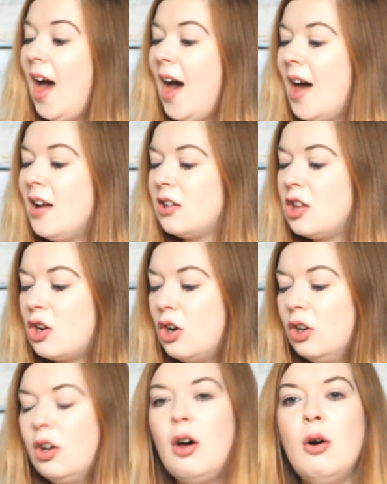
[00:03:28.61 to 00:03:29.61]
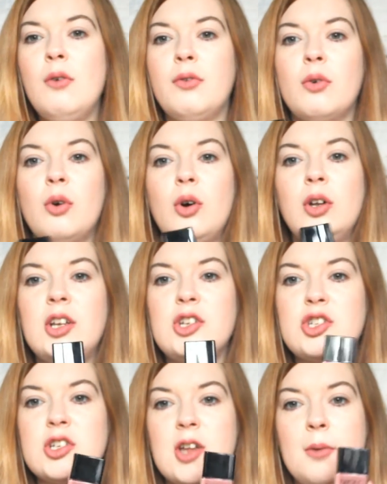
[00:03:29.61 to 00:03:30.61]
And the colour overall
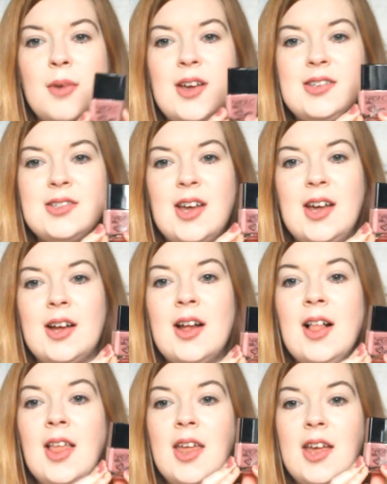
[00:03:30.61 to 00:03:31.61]
is just amazing.